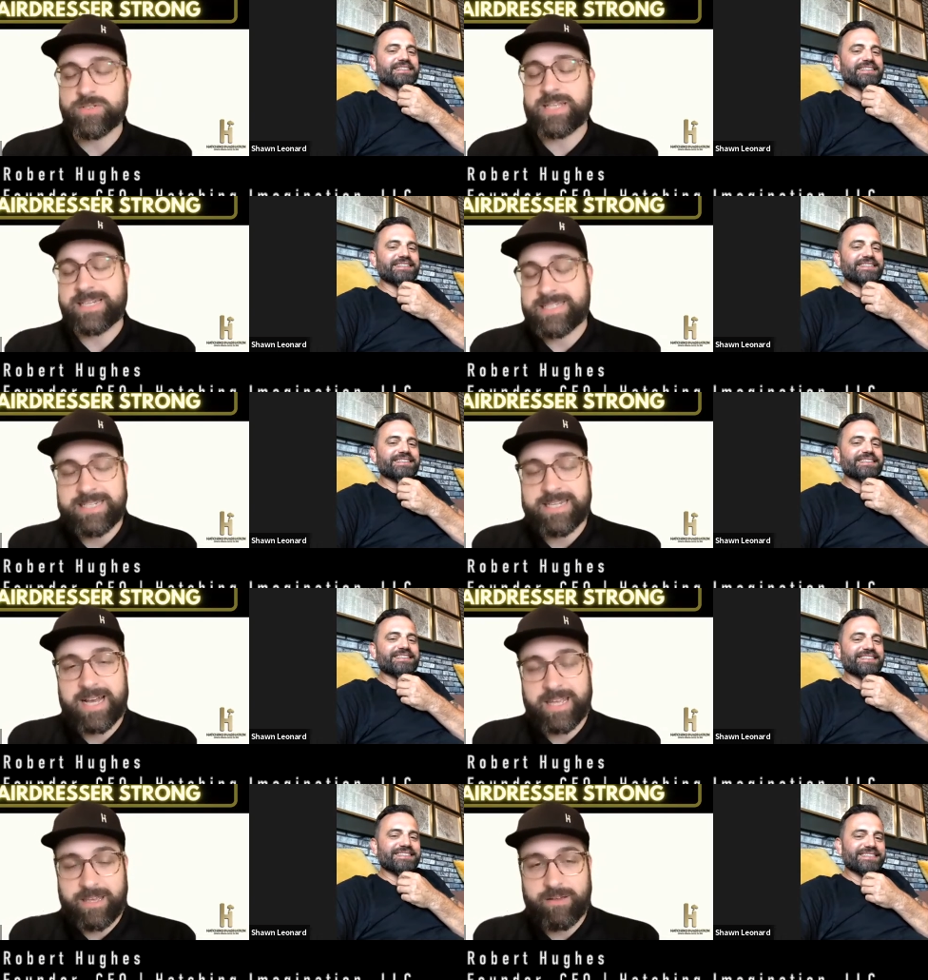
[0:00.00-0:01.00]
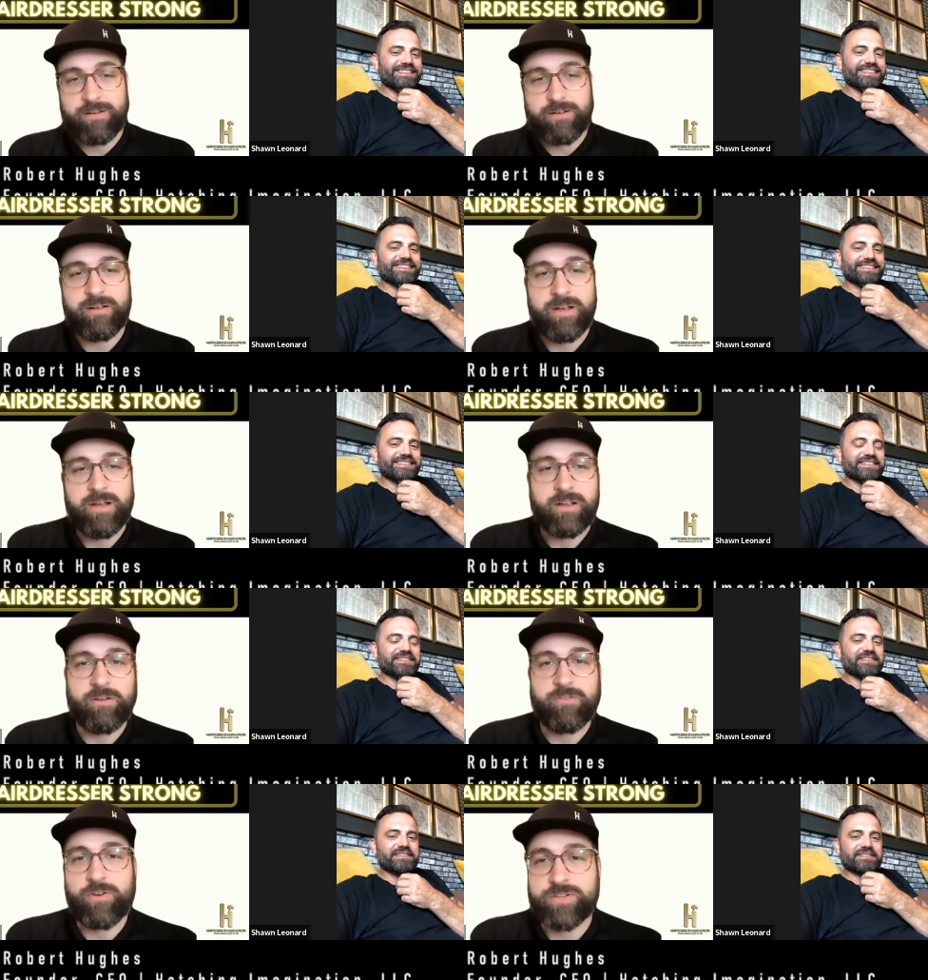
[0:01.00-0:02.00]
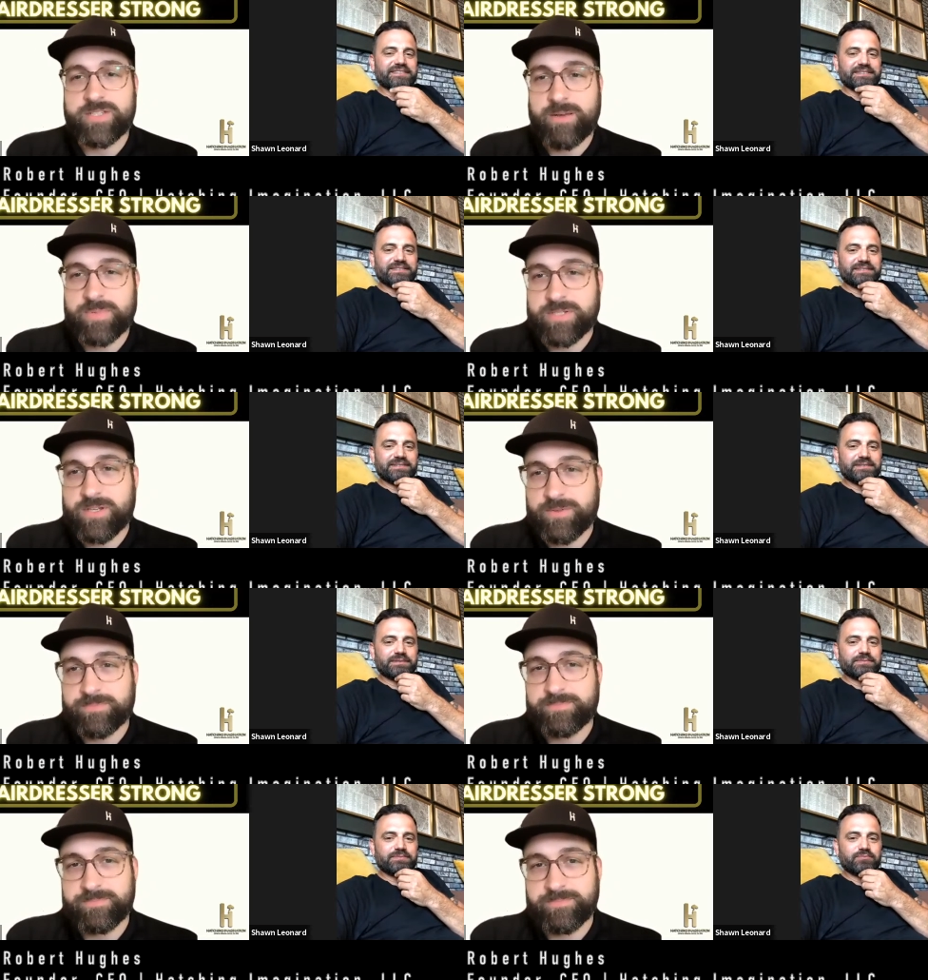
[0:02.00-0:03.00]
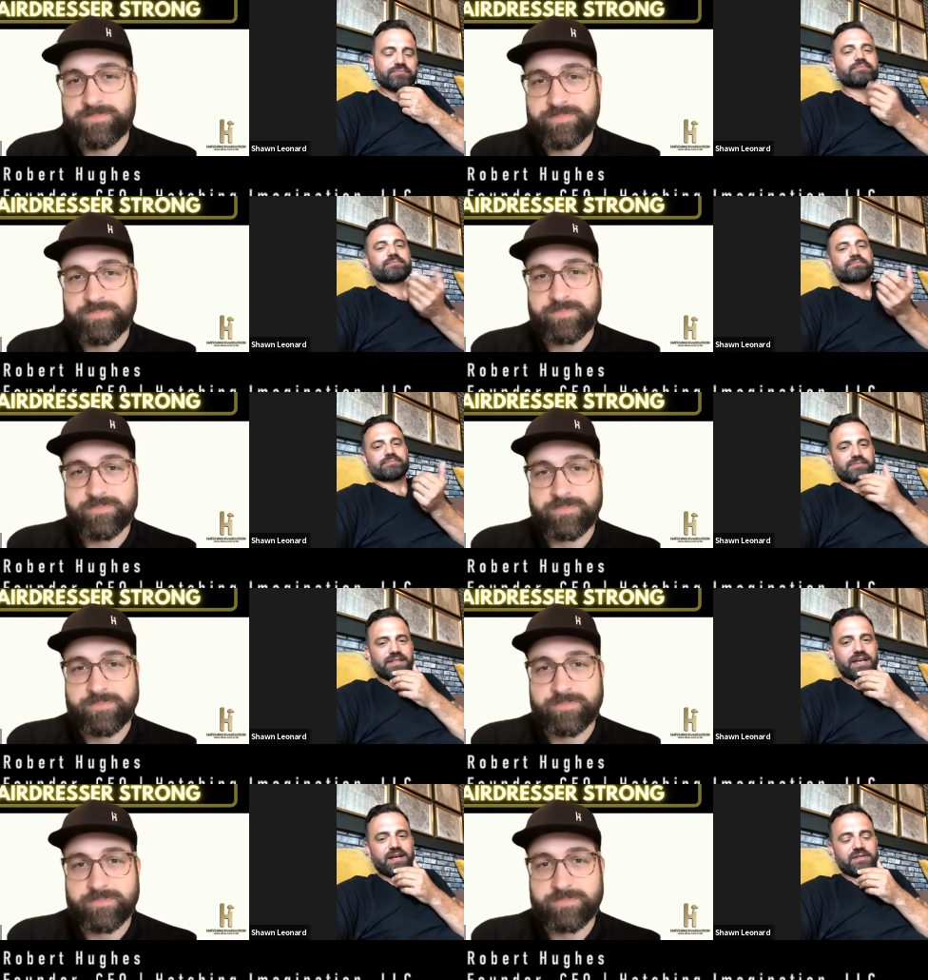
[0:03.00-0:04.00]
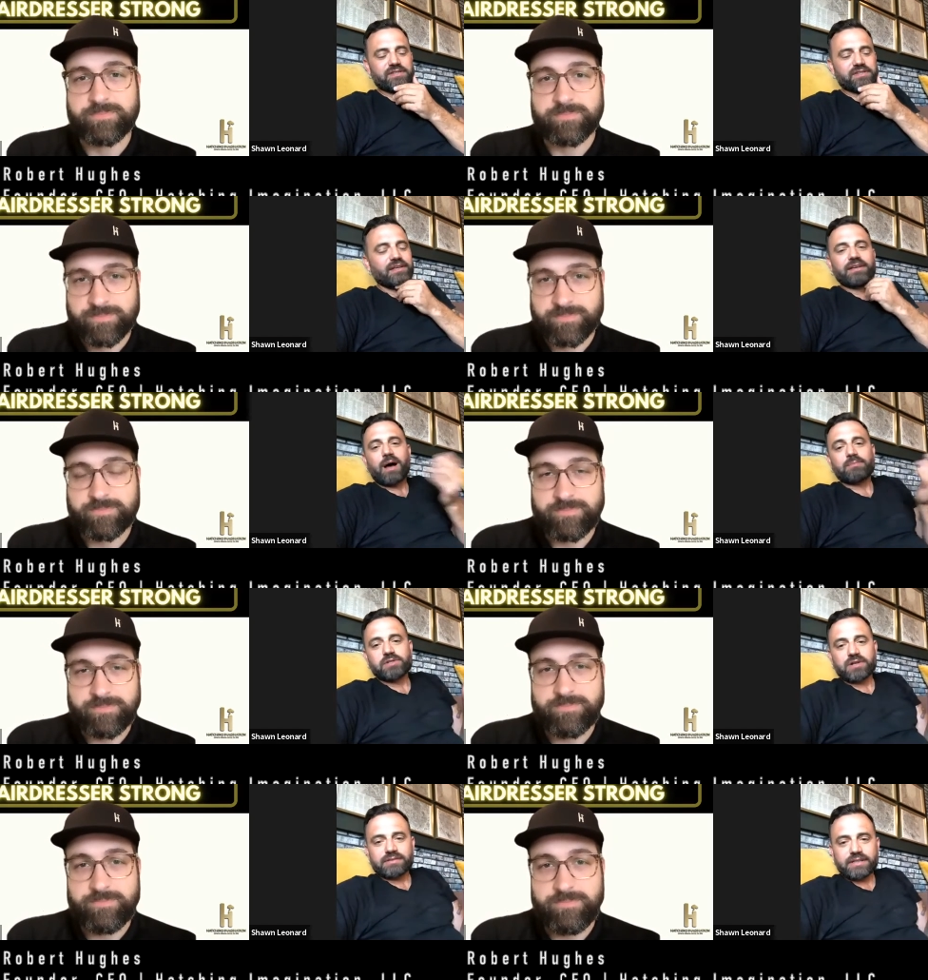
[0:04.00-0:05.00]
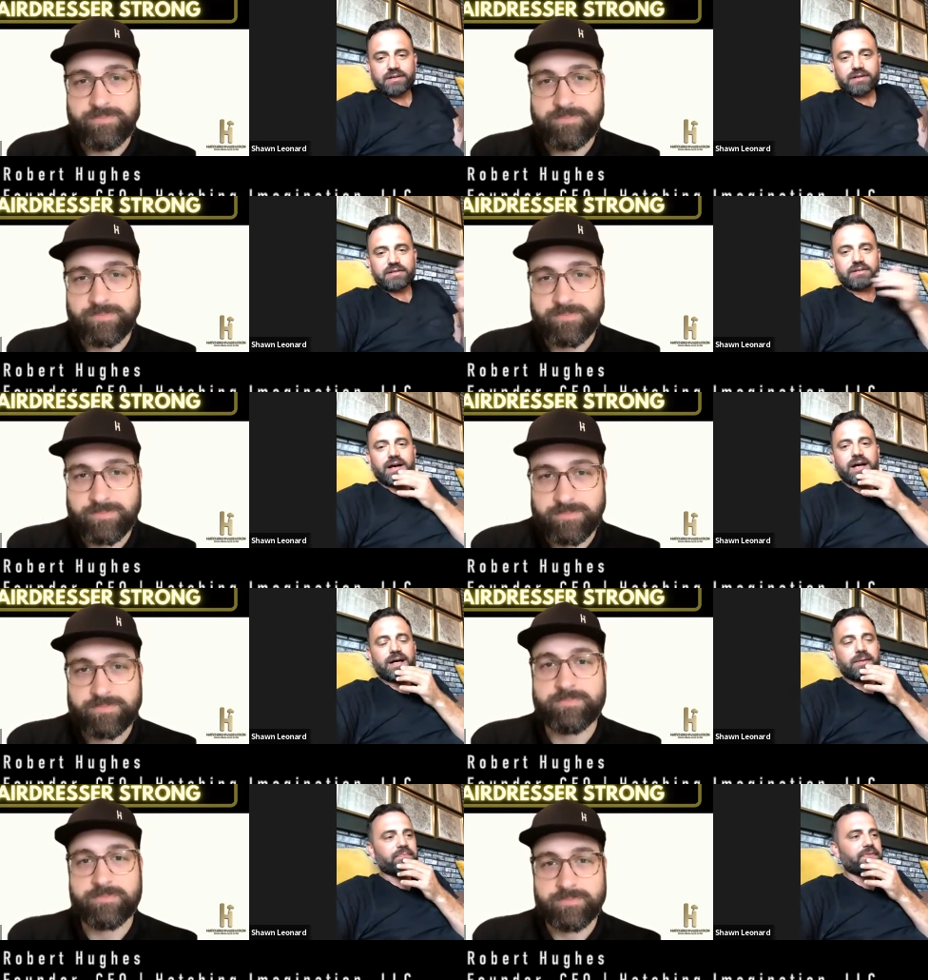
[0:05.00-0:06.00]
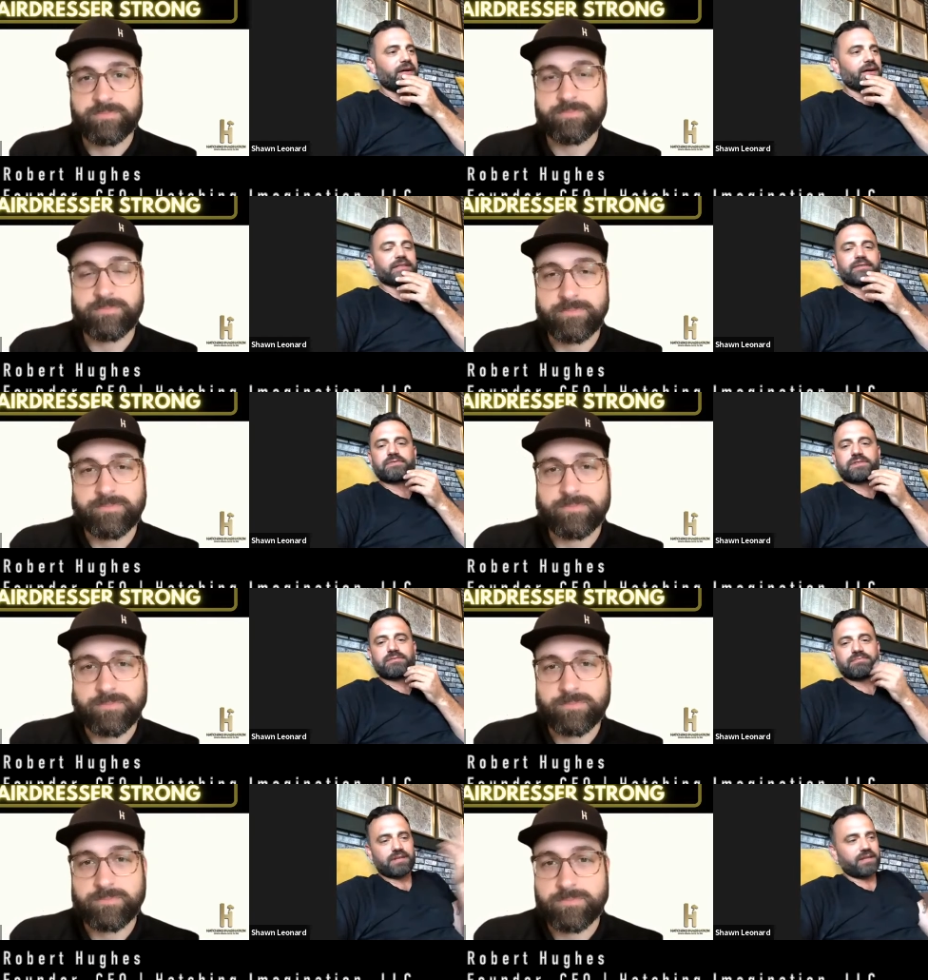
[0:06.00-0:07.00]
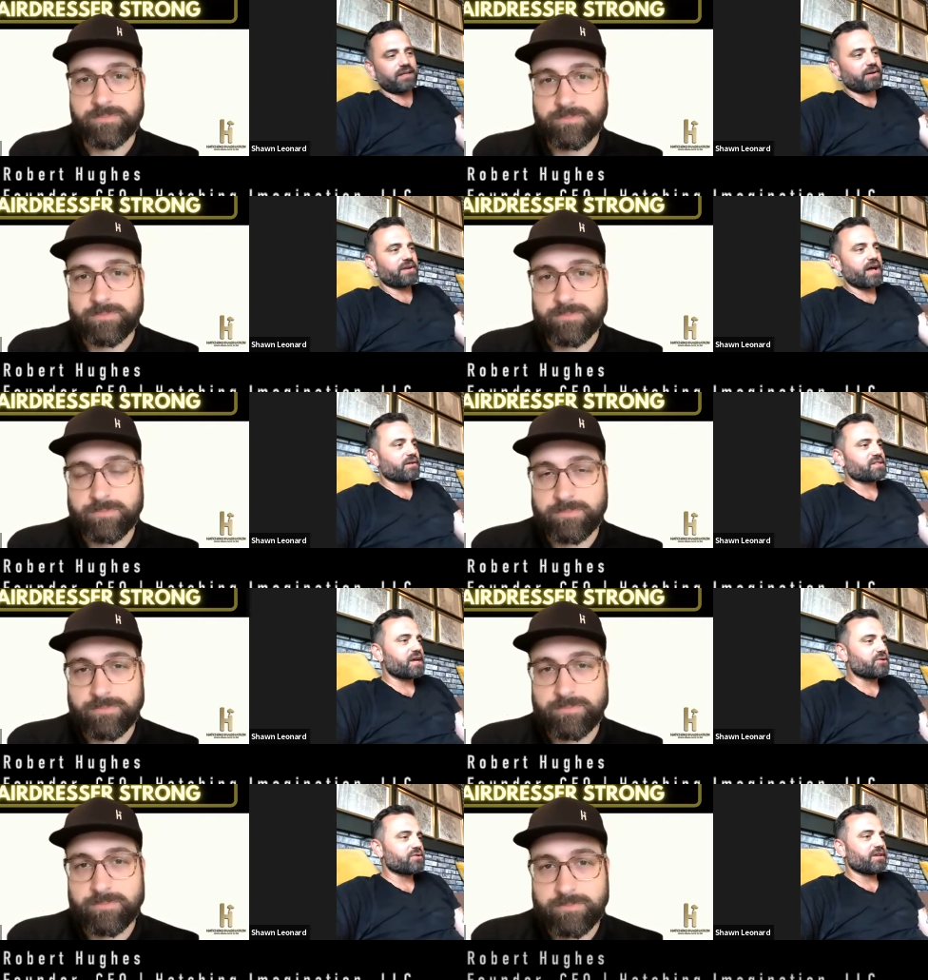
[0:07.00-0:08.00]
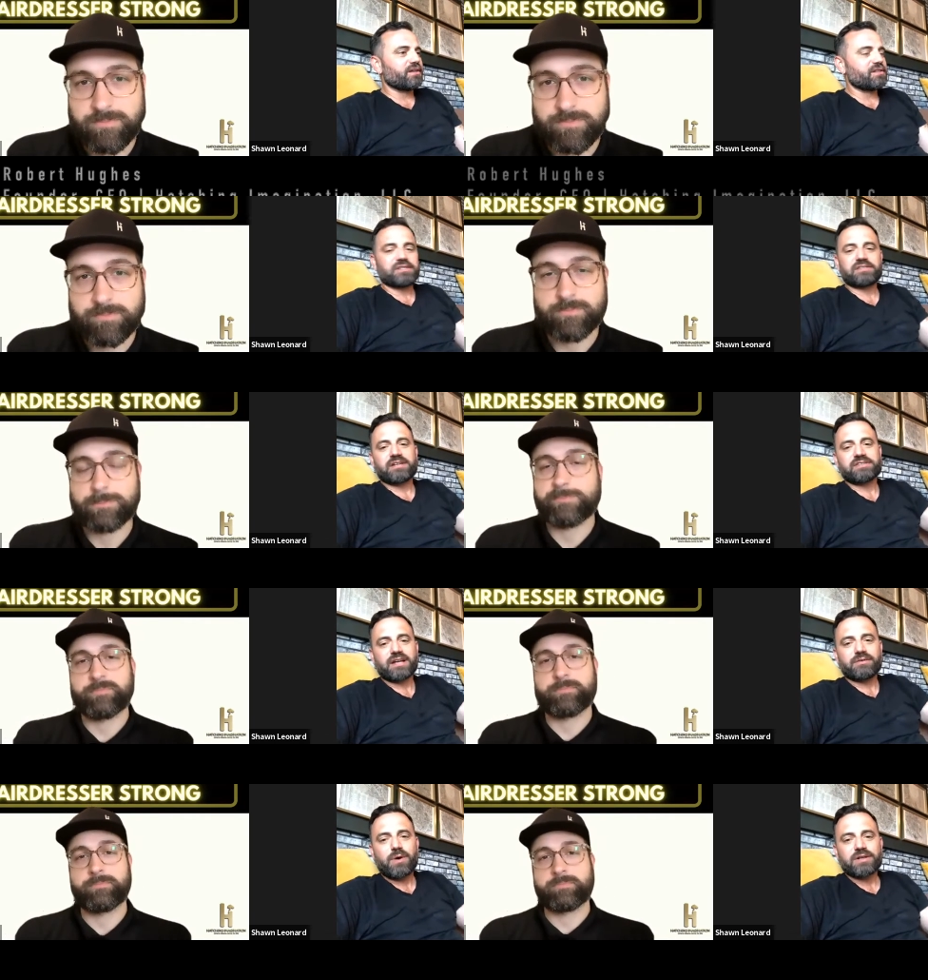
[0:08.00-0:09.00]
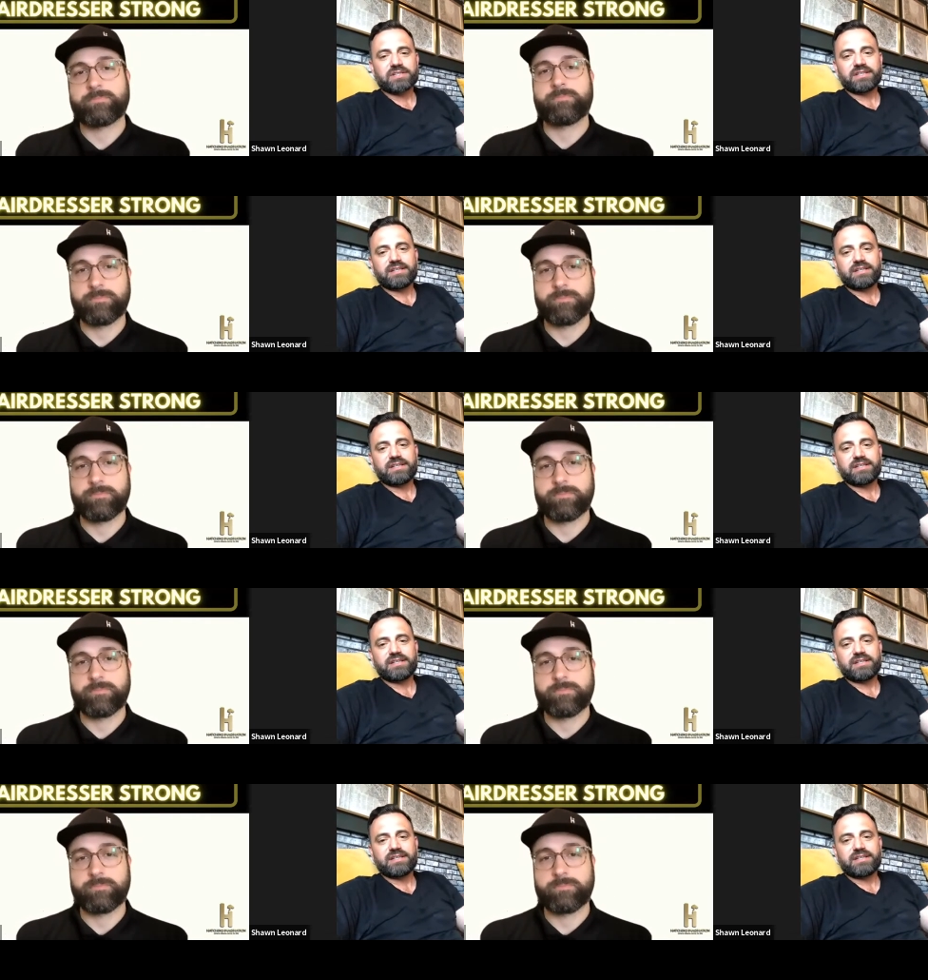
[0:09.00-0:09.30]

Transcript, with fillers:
Speaker 1: that did not hear your first episode?
Speaker 2: Yes, I'm Shawn Leonard. Um, I live here in Alexandria, just outside of Washington,